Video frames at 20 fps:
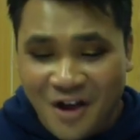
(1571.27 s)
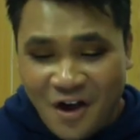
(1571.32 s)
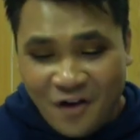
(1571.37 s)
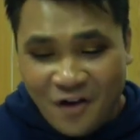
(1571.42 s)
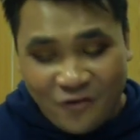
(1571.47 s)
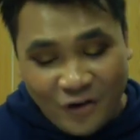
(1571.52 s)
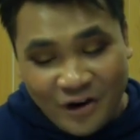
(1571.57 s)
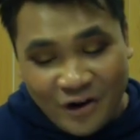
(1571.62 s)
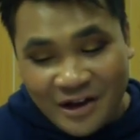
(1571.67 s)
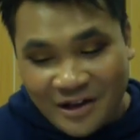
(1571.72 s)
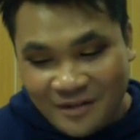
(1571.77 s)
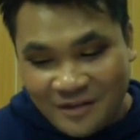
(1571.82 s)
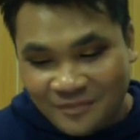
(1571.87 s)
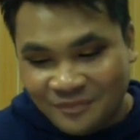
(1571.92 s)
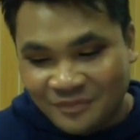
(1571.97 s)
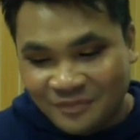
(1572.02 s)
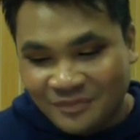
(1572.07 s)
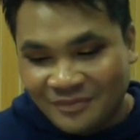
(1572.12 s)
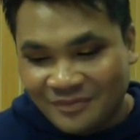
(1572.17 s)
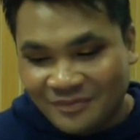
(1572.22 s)
for
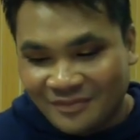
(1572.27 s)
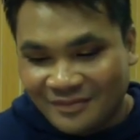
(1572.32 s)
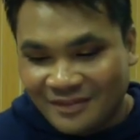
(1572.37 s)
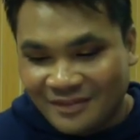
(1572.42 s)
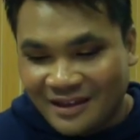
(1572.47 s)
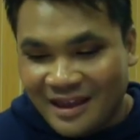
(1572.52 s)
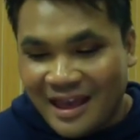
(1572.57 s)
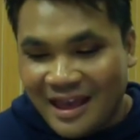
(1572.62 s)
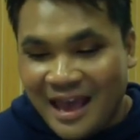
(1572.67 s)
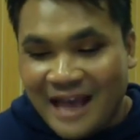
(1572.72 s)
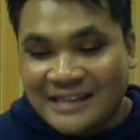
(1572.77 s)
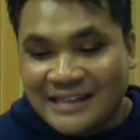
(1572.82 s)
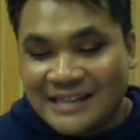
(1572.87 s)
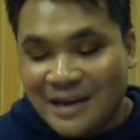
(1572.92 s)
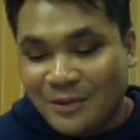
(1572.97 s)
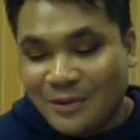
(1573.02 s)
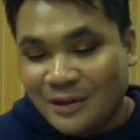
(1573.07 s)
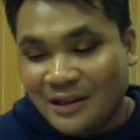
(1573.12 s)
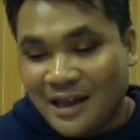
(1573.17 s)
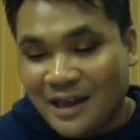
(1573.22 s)
him as I
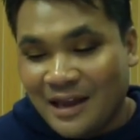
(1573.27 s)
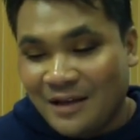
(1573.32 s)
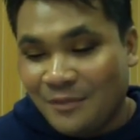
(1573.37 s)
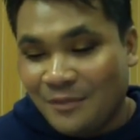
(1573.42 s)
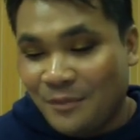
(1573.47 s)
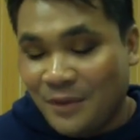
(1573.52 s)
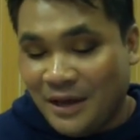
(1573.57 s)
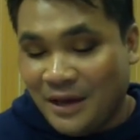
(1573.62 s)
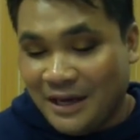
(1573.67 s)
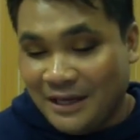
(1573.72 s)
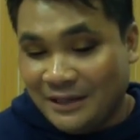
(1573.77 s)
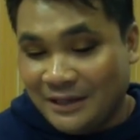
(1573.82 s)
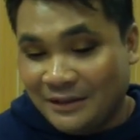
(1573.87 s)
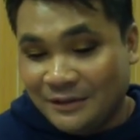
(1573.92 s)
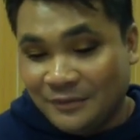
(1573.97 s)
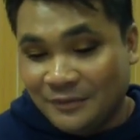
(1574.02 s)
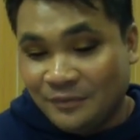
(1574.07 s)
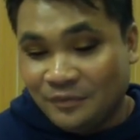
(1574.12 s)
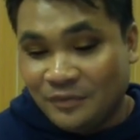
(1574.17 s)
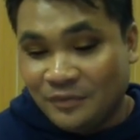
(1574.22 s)
would like, but
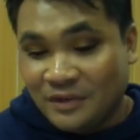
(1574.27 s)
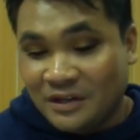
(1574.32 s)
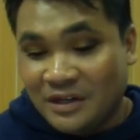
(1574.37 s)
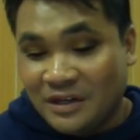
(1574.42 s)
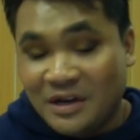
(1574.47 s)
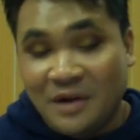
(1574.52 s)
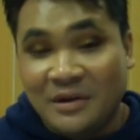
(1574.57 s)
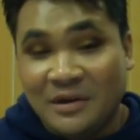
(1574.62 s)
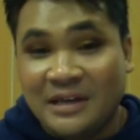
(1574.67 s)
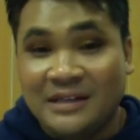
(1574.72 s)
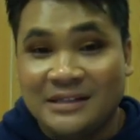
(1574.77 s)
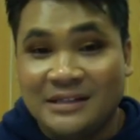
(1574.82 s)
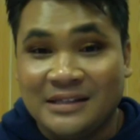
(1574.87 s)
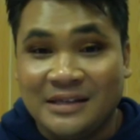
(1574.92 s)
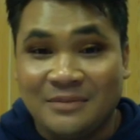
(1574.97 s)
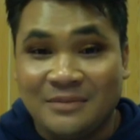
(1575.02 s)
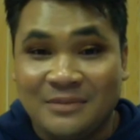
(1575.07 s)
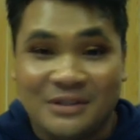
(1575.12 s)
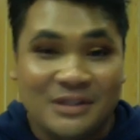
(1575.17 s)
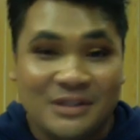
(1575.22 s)
you know, he
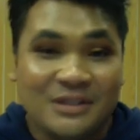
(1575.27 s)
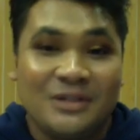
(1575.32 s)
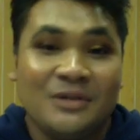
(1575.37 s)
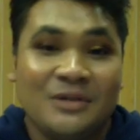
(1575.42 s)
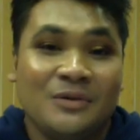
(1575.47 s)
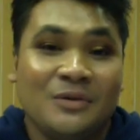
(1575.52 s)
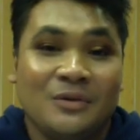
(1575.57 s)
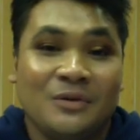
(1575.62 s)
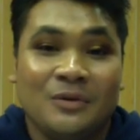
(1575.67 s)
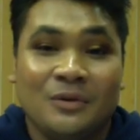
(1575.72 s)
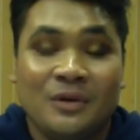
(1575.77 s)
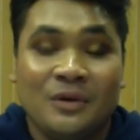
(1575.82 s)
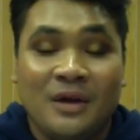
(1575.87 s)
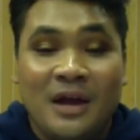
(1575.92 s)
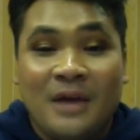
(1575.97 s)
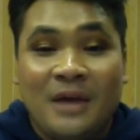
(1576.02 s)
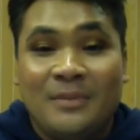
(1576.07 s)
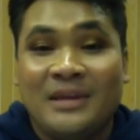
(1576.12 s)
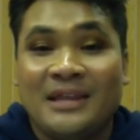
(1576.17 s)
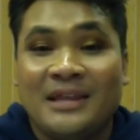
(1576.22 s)
seems to
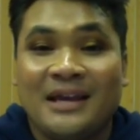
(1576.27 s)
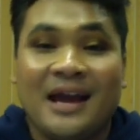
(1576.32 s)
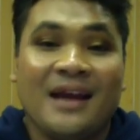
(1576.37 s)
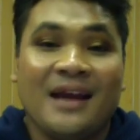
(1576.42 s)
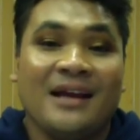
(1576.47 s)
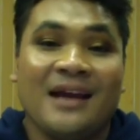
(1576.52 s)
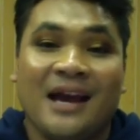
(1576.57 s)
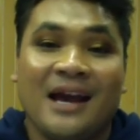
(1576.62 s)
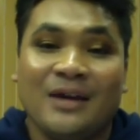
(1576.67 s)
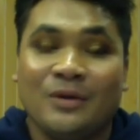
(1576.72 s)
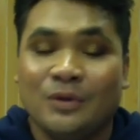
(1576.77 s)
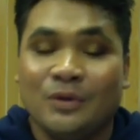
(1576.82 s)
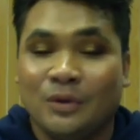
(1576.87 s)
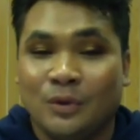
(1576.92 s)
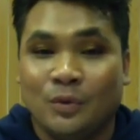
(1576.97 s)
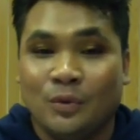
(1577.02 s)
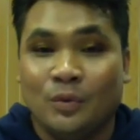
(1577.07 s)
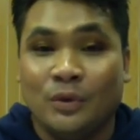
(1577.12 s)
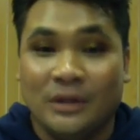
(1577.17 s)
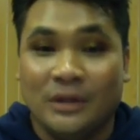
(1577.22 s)
be the kind of guy
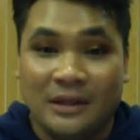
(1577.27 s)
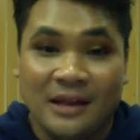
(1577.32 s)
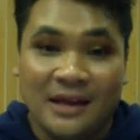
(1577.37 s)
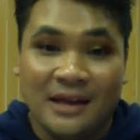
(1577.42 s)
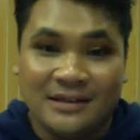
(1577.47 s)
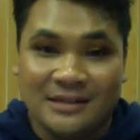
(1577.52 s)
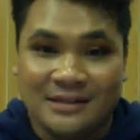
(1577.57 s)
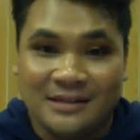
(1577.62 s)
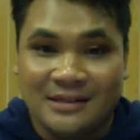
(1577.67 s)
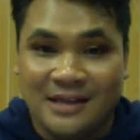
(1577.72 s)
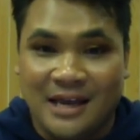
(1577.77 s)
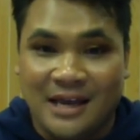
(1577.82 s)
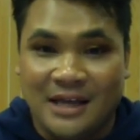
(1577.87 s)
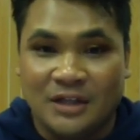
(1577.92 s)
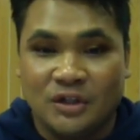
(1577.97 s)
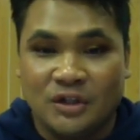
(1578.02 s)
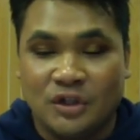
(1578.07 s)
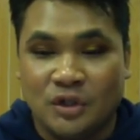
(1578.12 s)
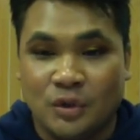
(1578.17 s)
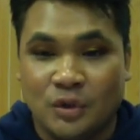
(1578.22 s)
who would like to skate
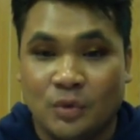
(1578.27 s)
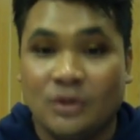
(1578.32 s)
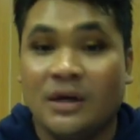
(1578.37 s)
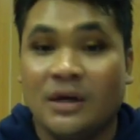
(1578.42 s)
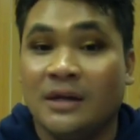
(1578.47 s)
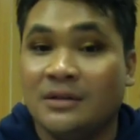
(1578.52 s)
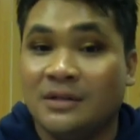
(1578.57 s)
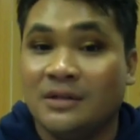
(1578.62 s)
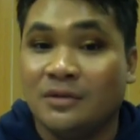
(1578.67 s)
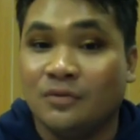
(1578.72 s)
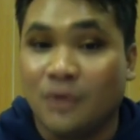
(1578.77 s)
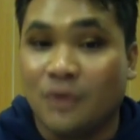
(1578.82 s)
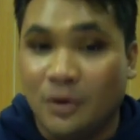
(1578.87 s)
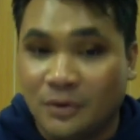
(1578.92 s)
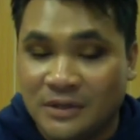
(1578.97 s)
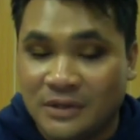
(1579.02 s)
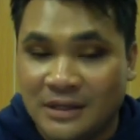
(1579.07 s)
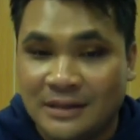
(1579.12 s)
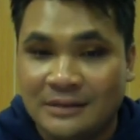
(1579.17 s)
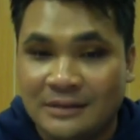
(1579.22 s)
to Guns N'
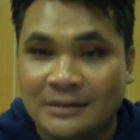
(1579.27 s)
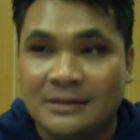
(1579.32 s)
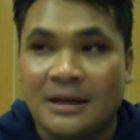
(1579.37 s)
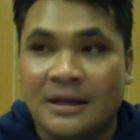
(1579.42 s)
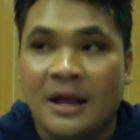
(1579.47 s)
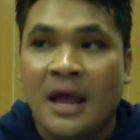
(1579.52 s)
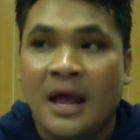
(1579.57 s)
Roses.